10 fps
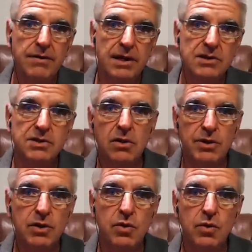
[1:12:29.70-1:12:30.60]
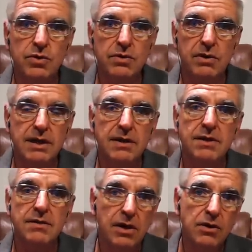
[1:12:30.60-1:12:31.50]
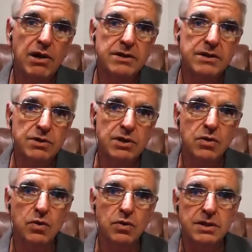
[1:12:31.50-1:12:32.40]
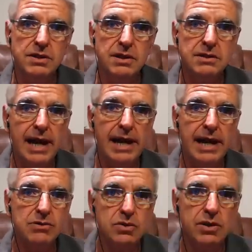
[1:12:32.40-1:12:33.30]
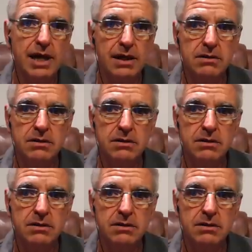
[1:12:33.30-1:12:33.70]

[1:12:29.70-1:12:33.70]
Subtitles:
It's not recorded or anything. The only one that's recorded is Hangouts on air.